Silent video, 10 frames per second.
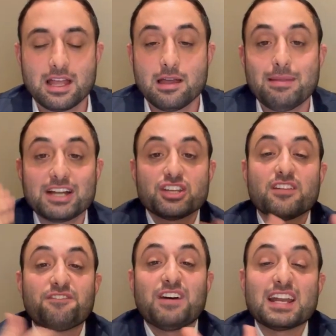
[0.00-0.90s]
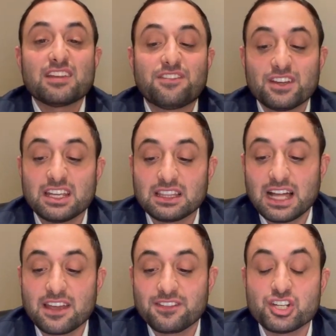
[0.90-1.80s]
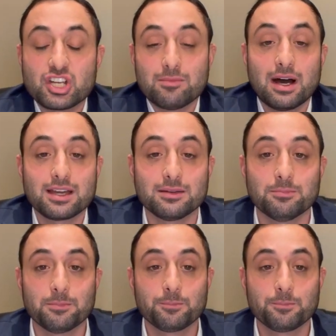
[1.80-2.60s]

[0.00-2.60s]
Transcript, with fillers: Imagine fighting for your life in Shamayim.